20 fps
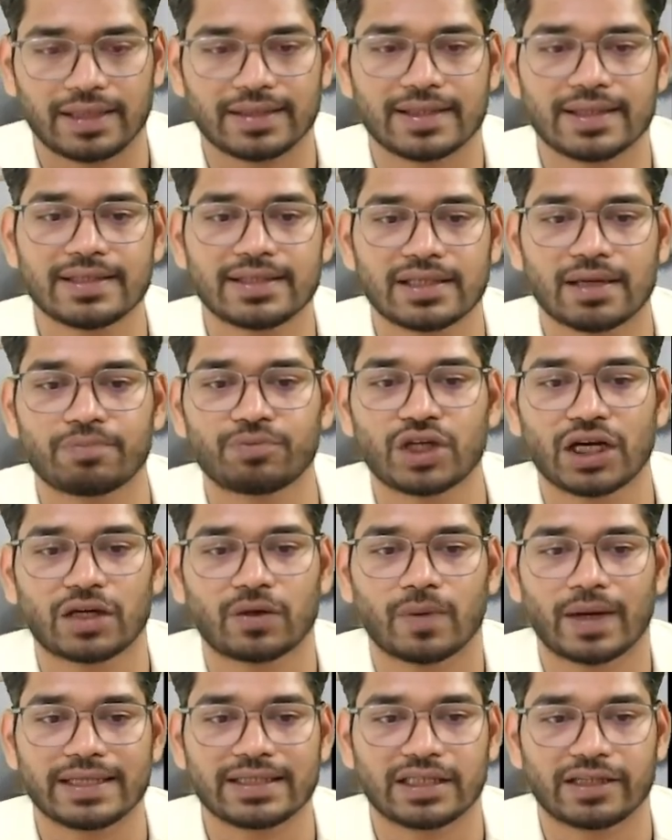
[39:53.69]
This is
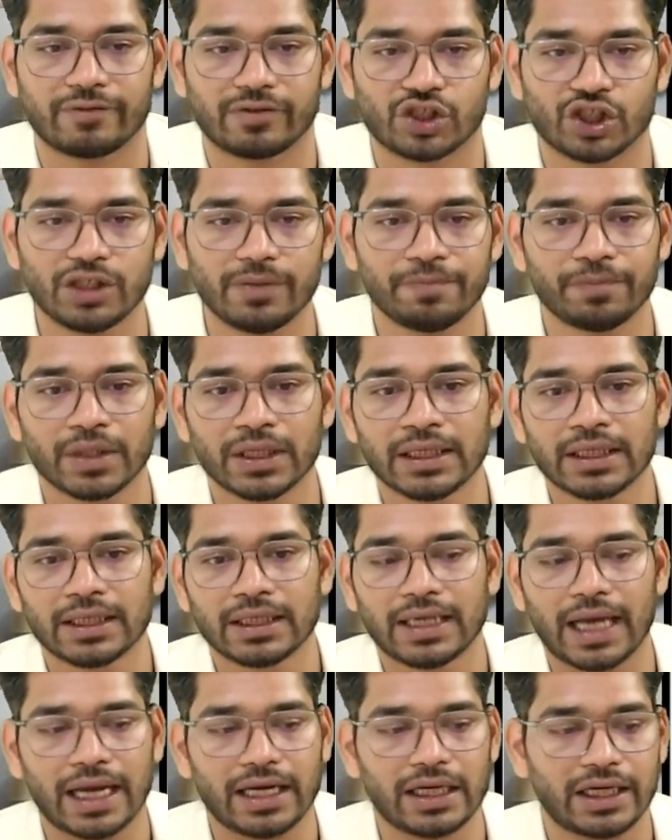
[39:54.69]
subject wise division.
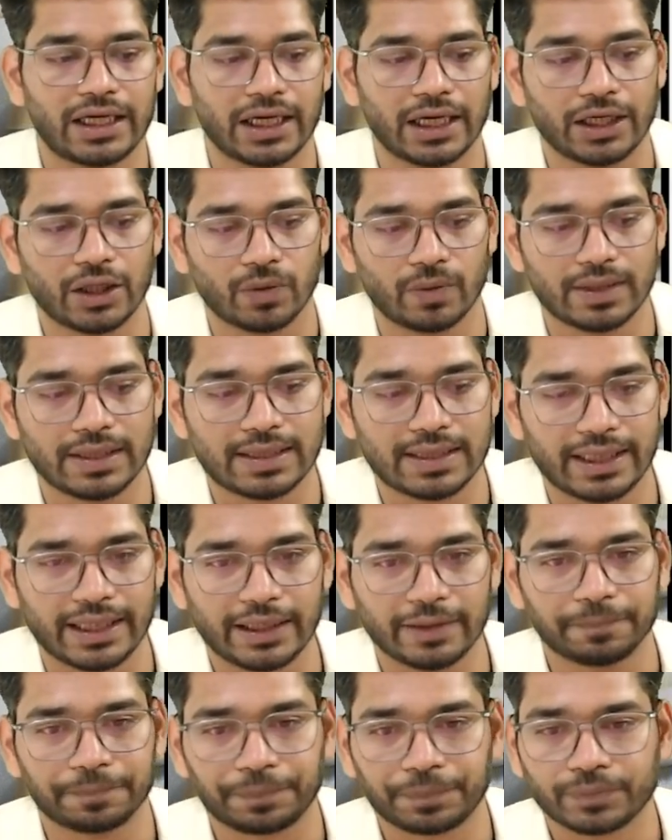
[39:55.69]
And here you will
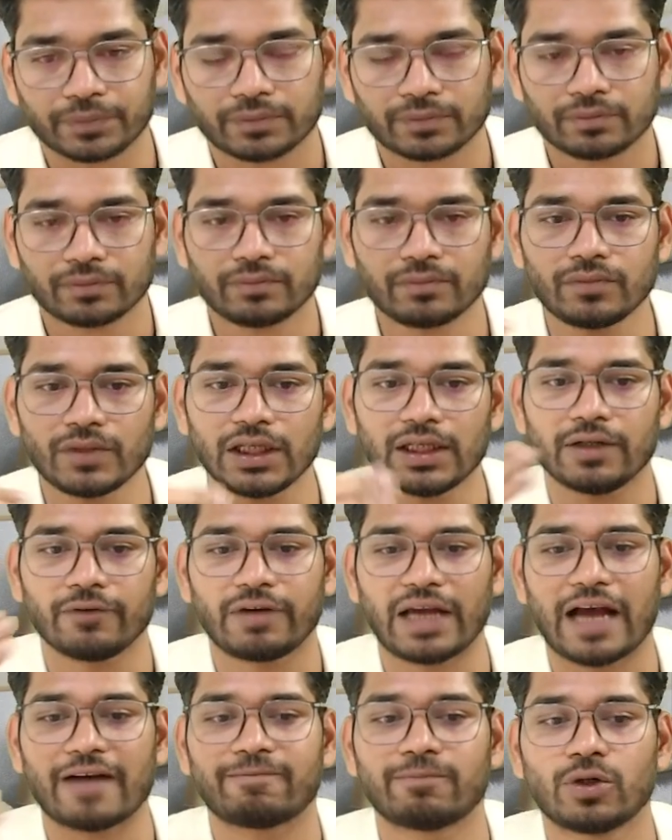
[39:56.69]
see
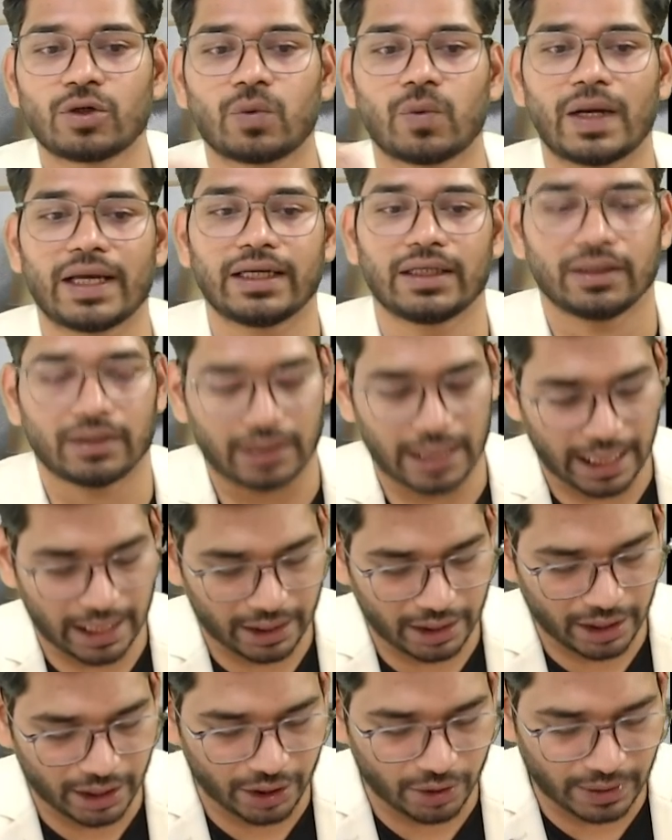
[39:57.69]
we have book one,
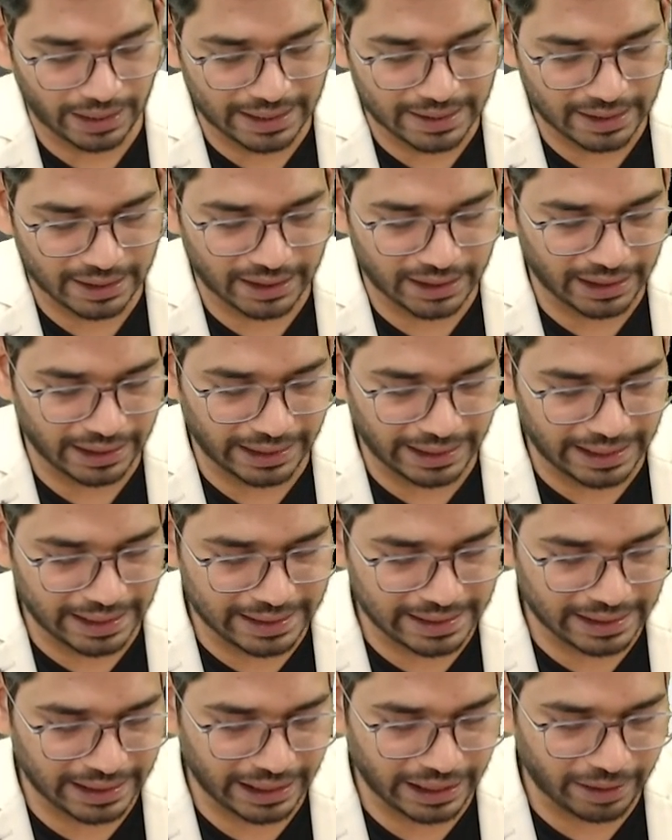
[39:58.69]
and here you can see the
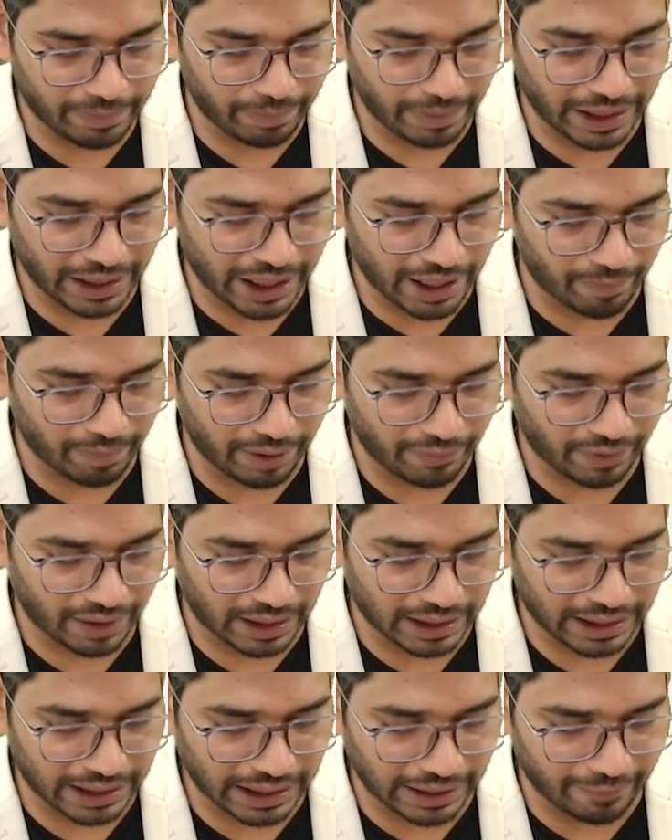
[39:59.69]
easy, medium
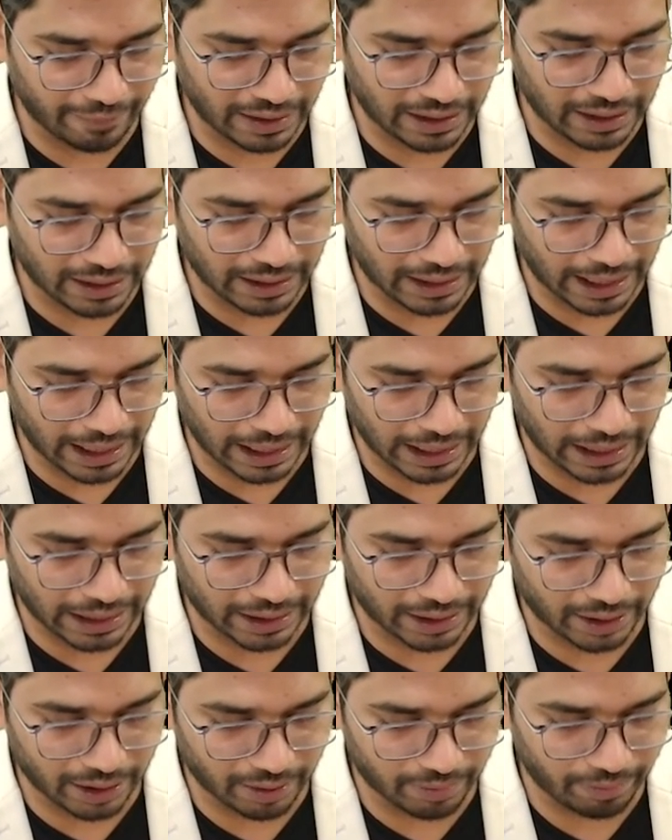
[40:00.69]
difficulty level
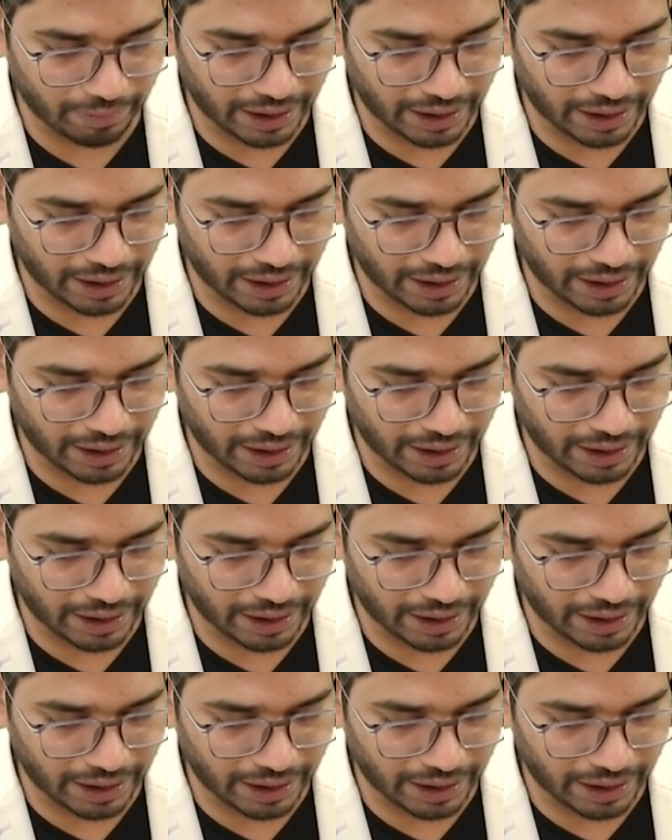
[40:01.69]
and